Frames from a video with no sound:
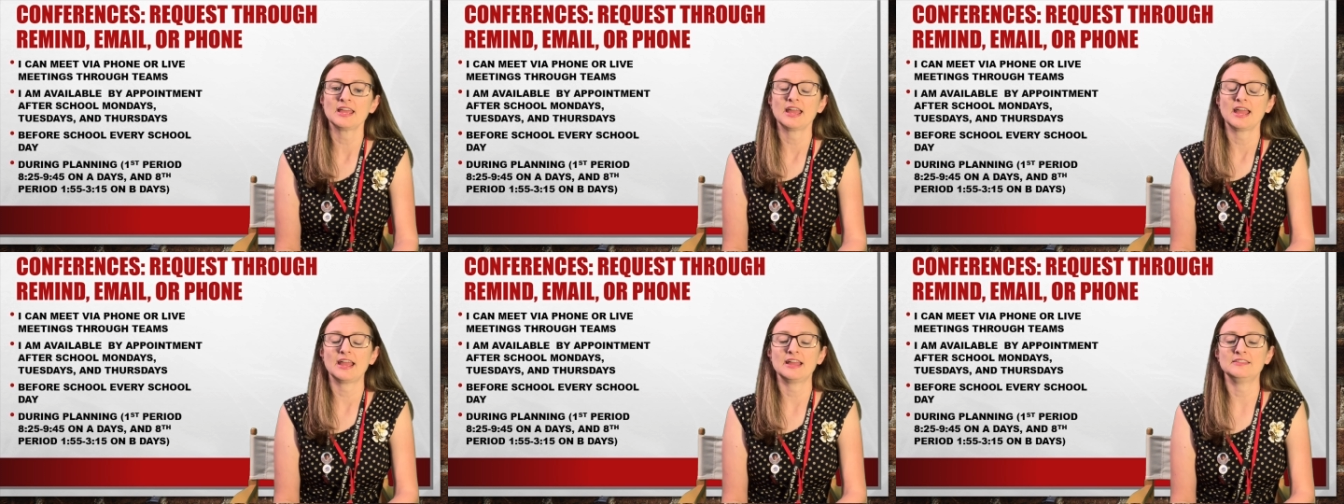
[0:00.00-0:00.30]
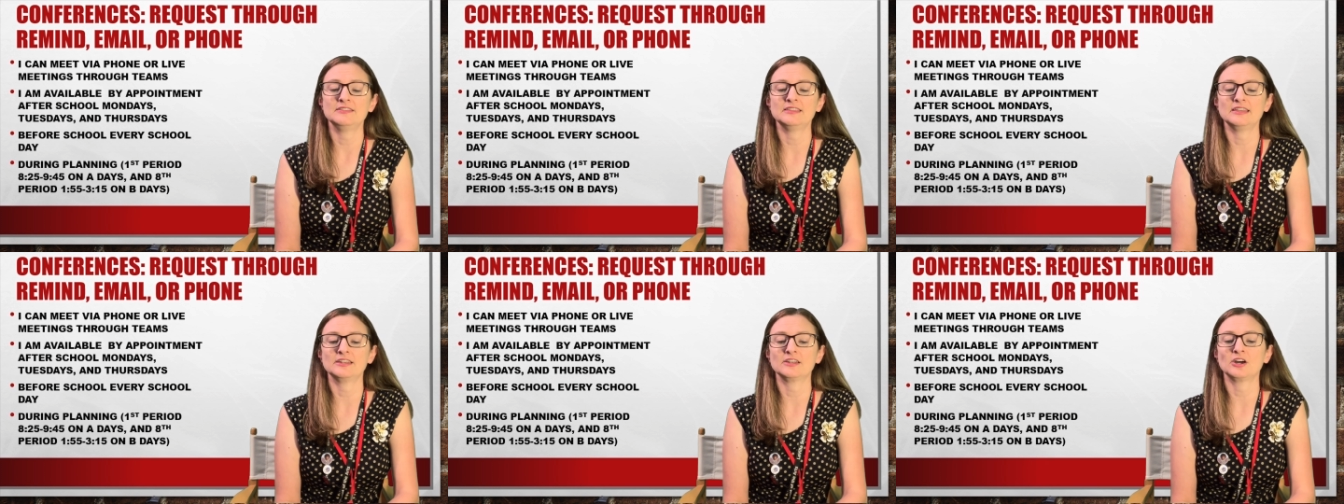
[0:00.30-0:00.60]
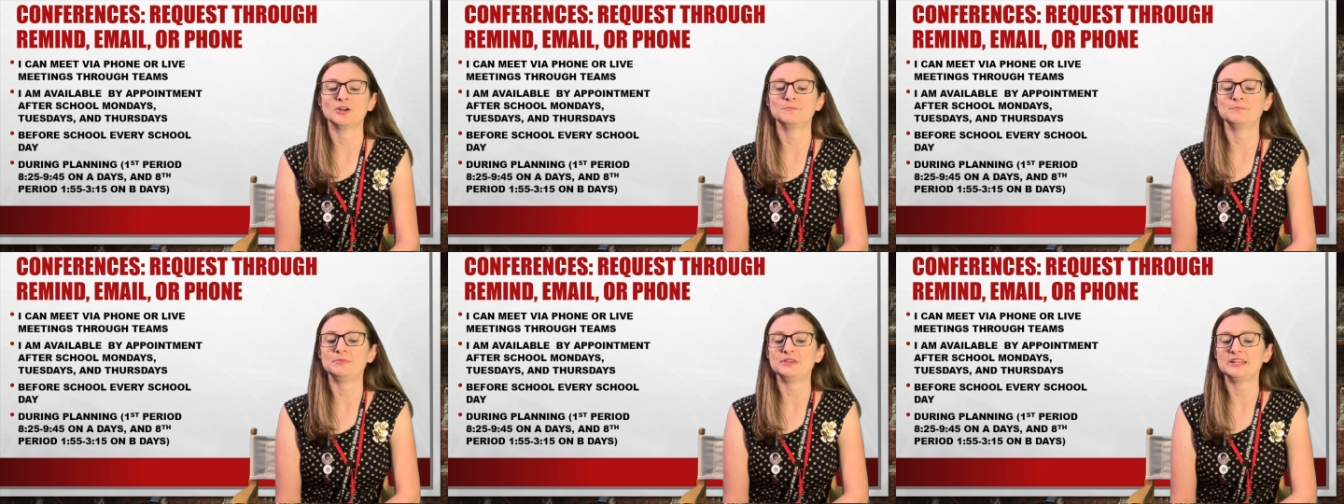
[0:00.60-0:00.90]
And then
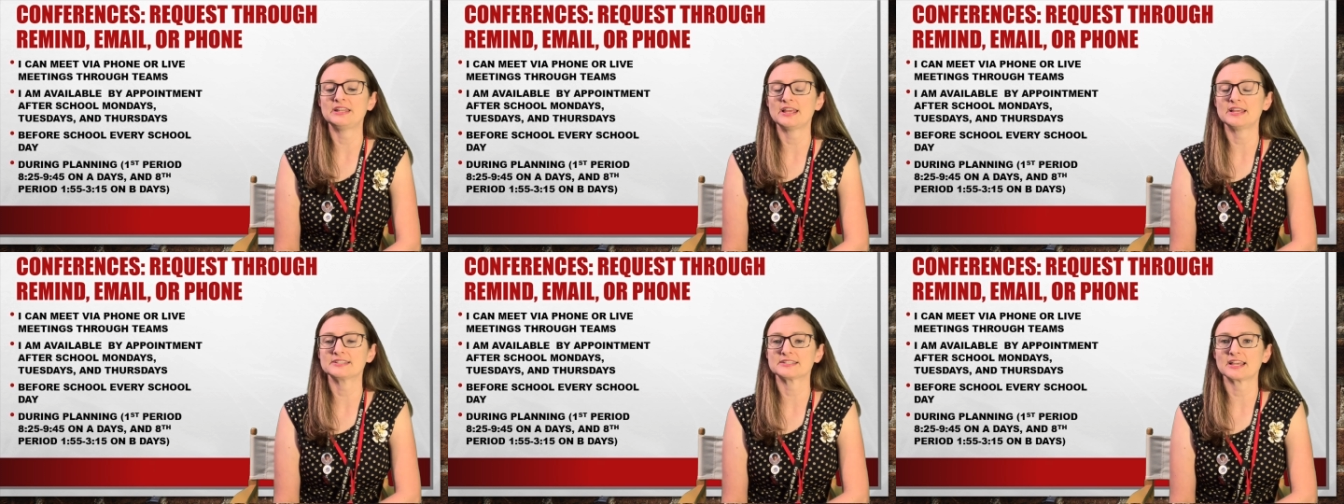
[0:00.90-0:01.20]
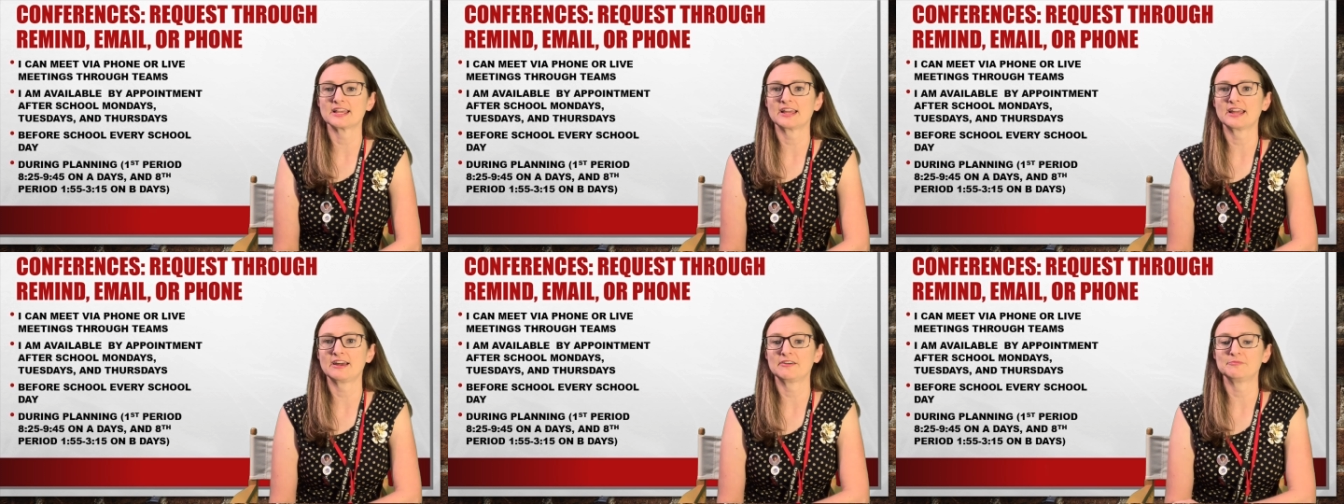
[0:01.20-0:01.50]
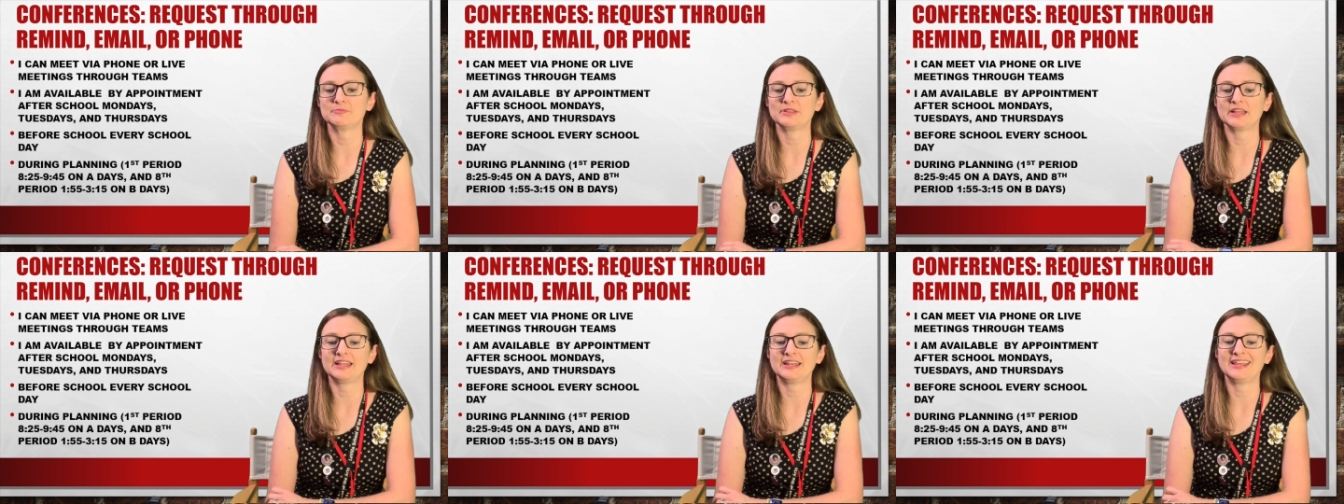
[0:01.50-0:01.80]
on B days, I have
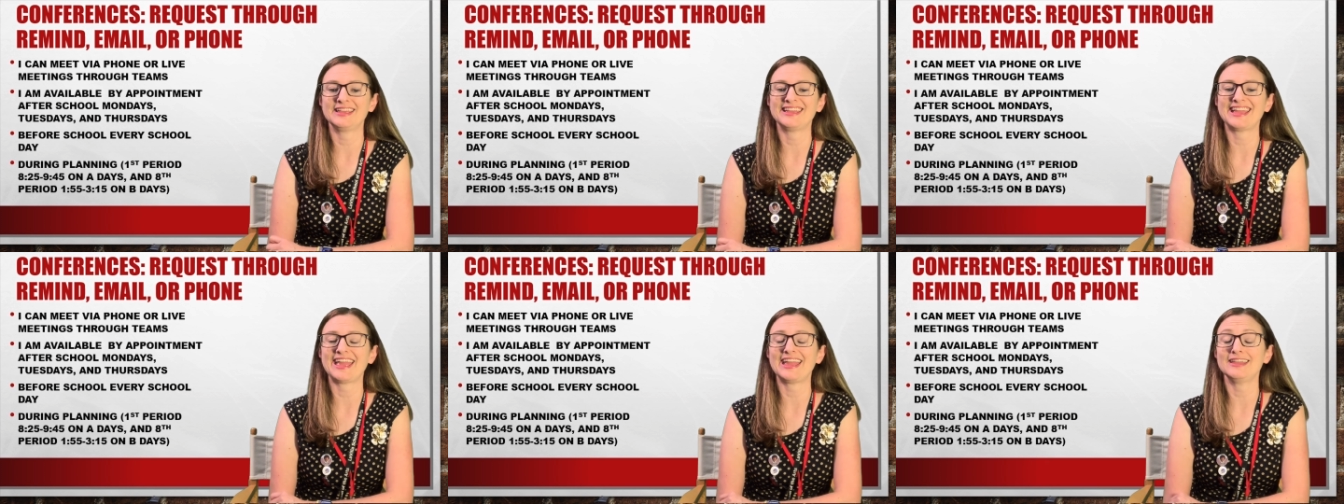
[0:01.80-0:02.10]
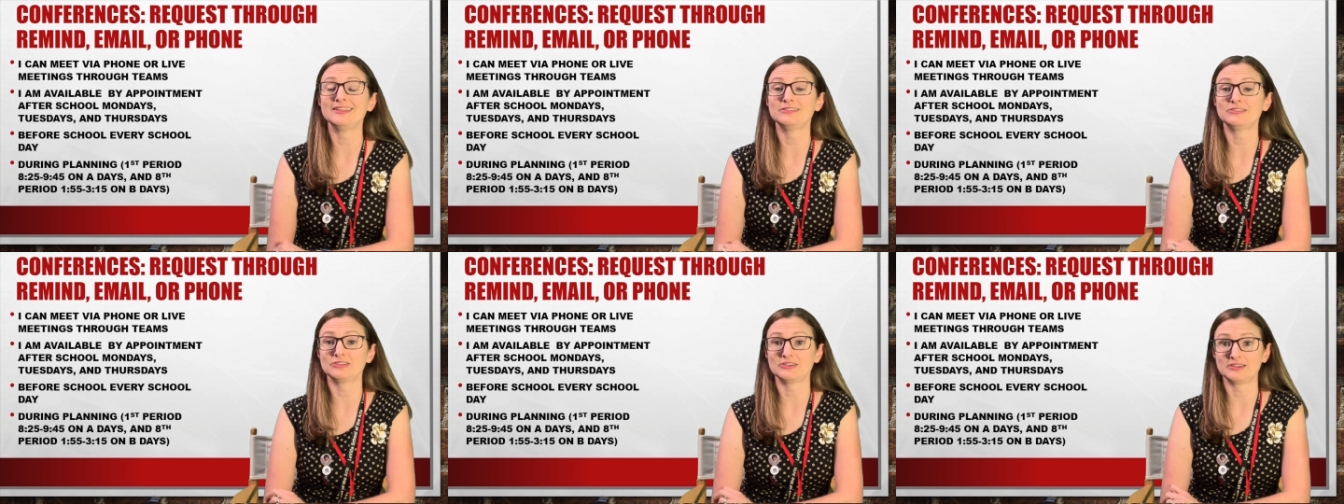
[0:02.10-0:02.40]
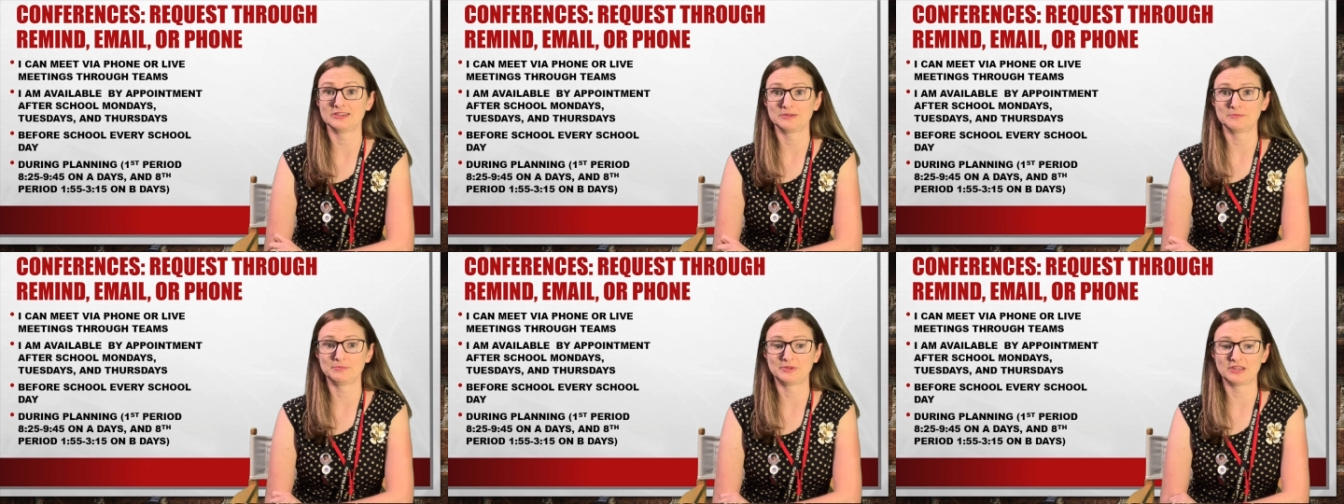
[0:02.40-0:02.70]
planning 8th
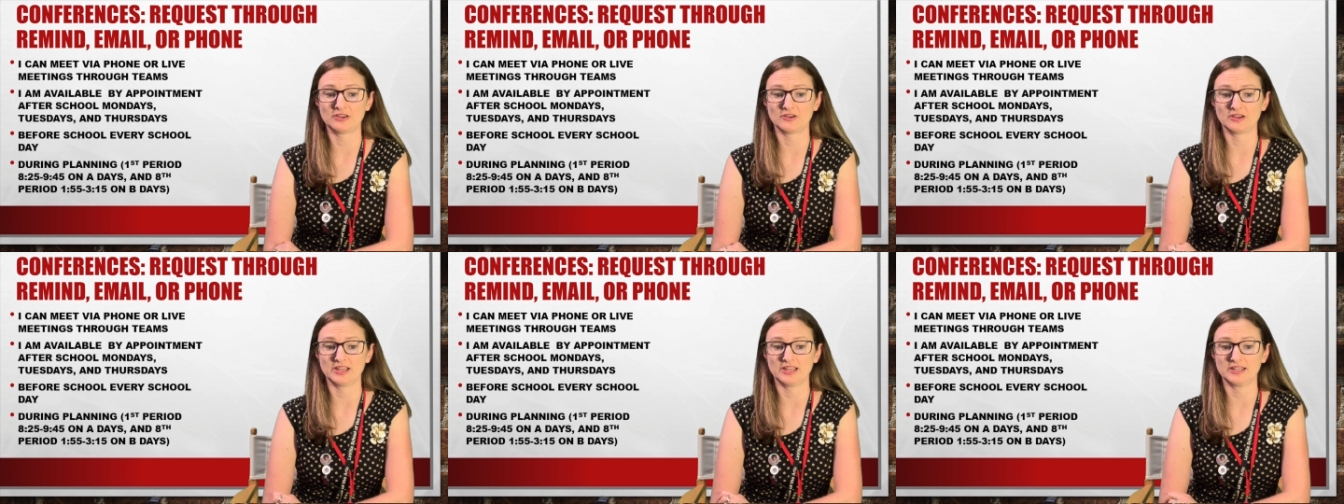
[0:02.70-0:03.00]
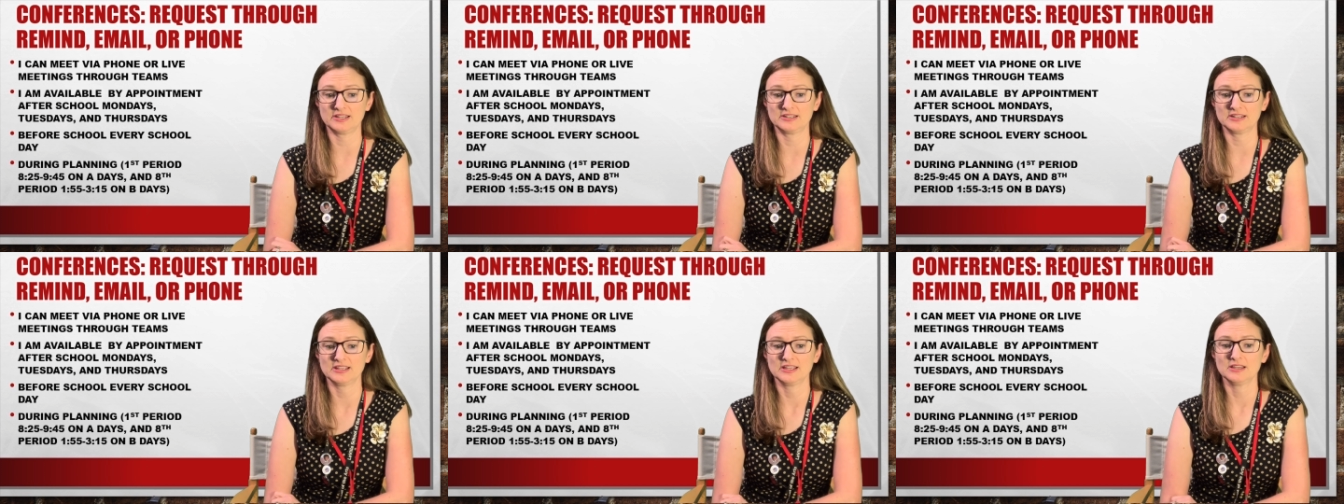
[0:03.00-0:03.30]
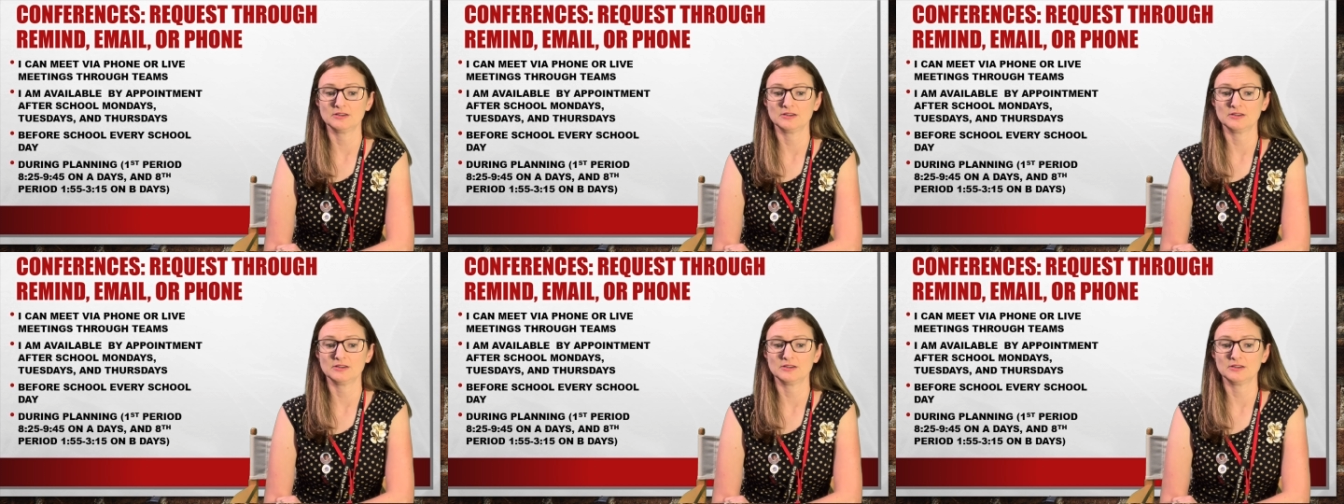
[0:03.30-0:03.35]
period,